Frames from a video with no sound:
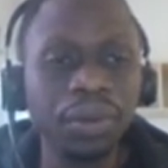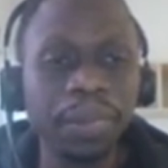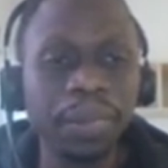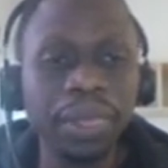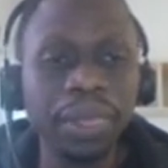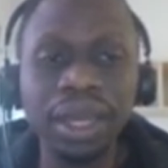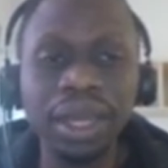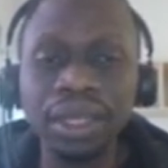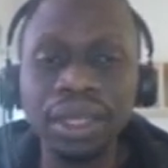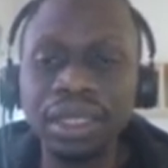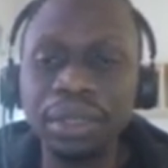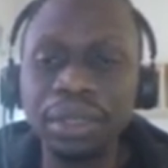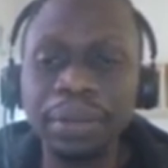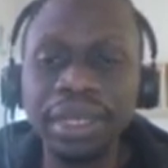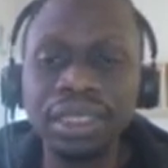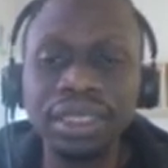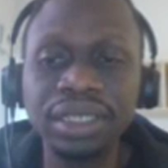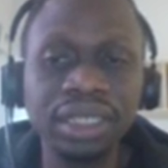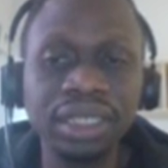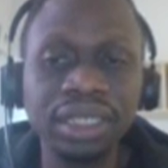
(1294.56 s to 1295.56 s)
yeah, he
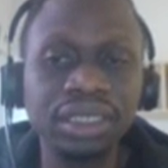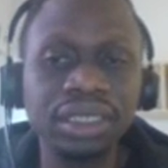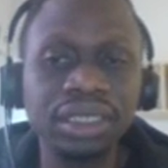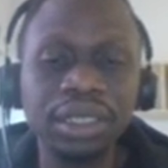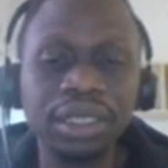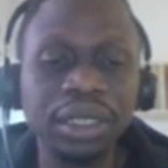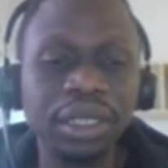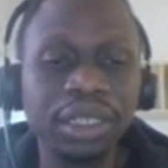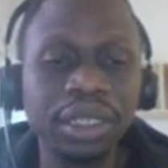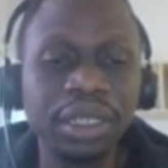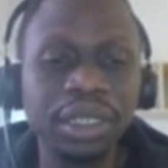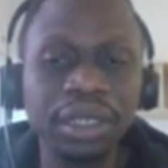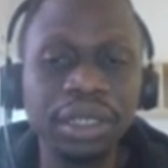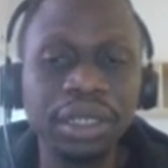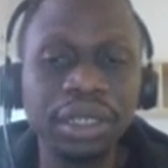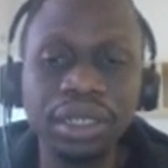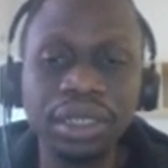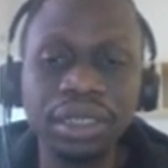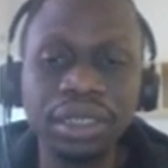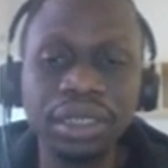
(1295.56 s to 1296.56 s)
might get
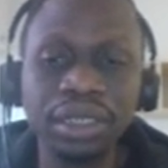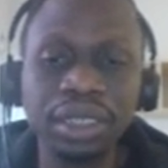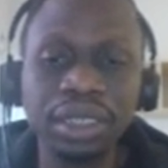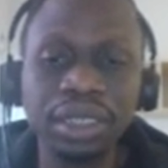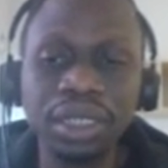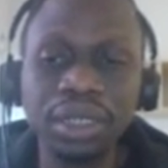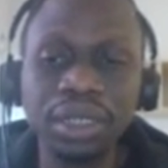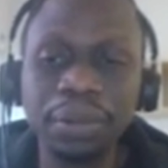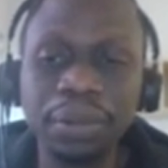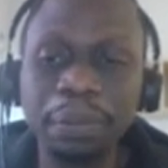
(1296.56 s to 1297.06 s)
the